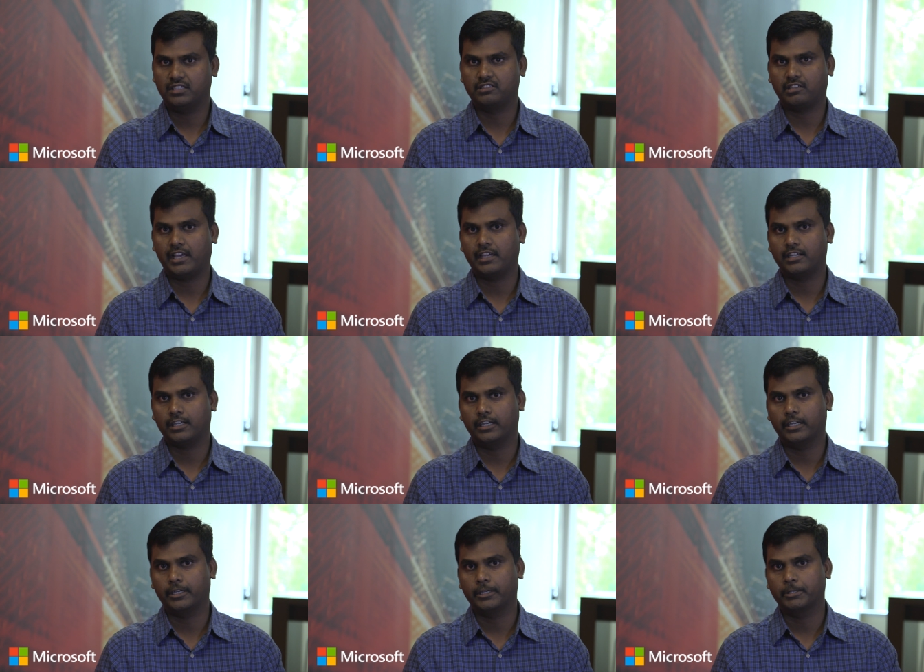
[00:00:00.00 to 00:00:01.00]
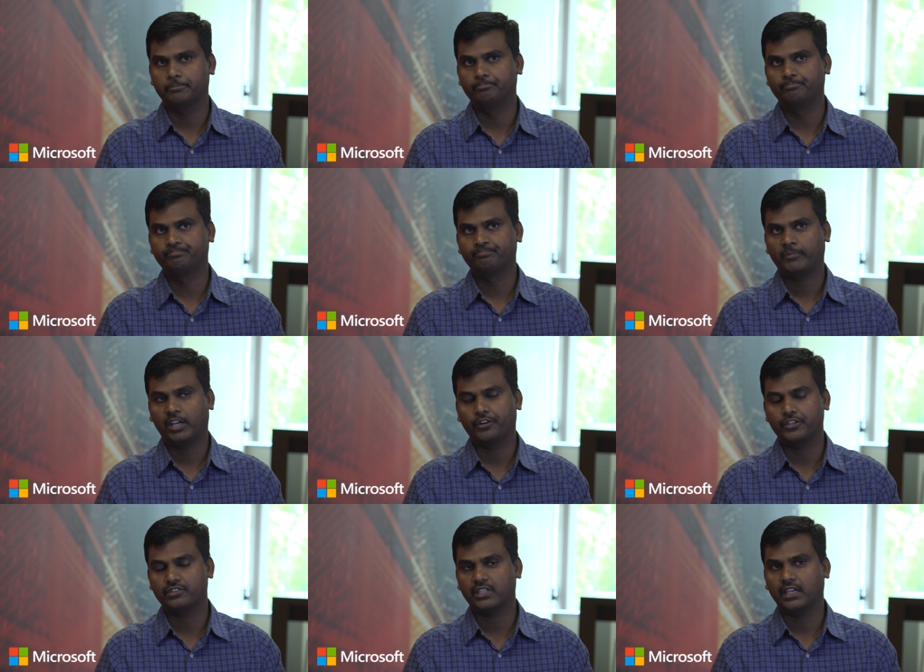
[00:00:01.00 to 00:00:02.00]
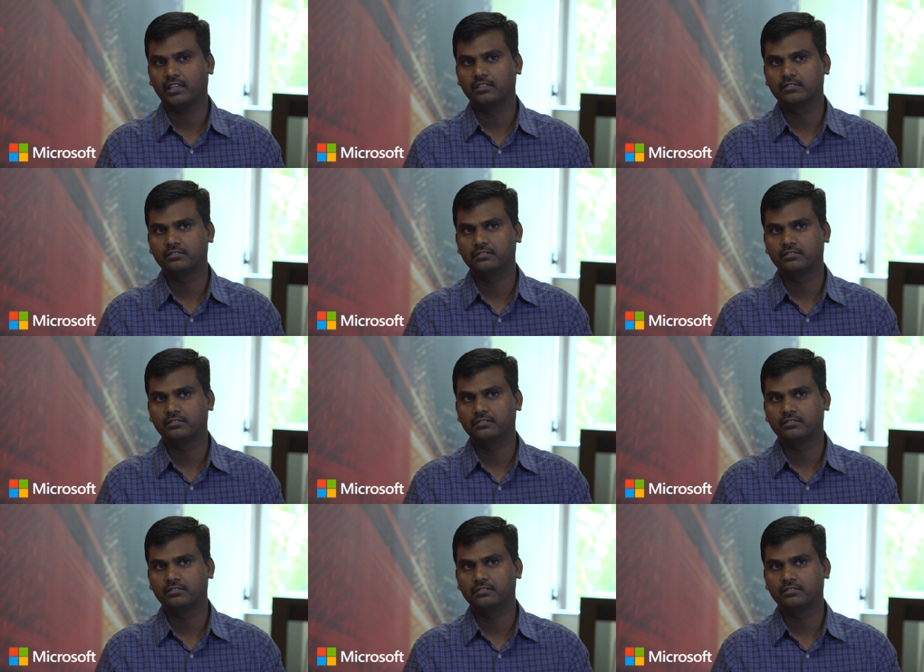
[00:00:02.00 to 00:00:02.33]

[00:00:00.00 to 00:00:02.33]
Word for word: It's like, uh, what do you say?